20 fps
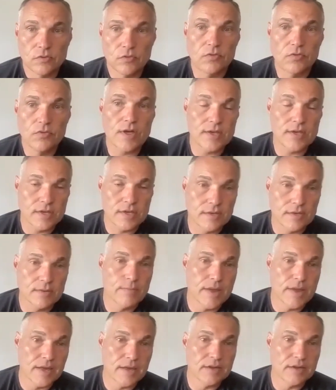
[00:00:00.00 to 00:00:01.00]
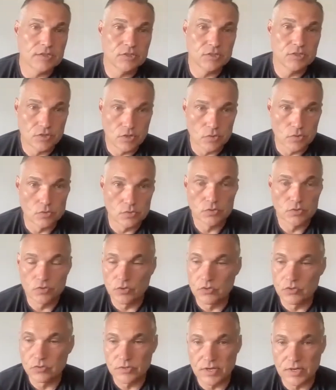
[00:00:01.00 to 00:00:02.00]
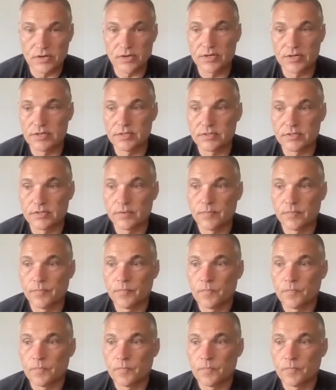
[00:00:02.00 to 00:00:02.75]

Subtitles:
they can manage those areas.